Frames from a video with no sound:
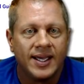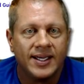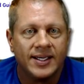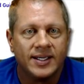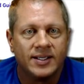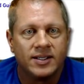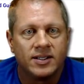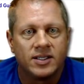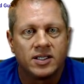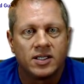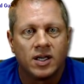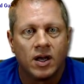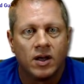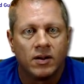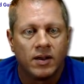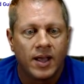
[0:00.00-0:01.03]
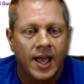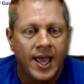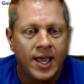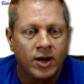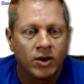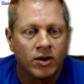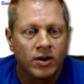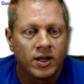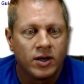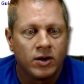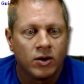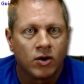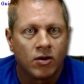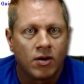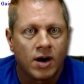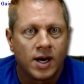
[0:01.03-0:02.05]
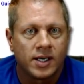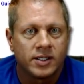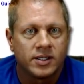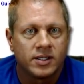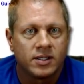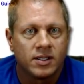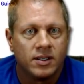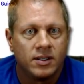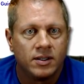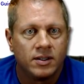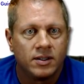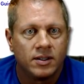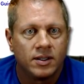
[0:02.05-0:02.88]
is anchored here across